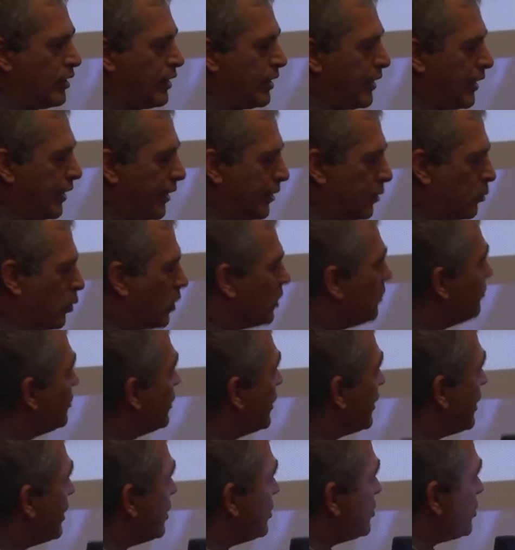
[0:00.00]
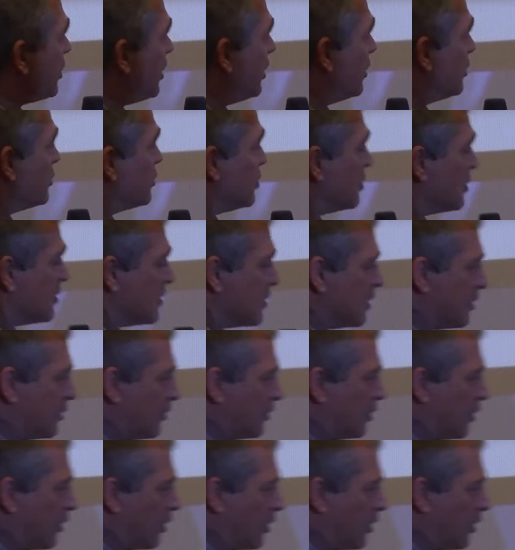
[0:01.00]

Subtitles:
And one of the key challenges in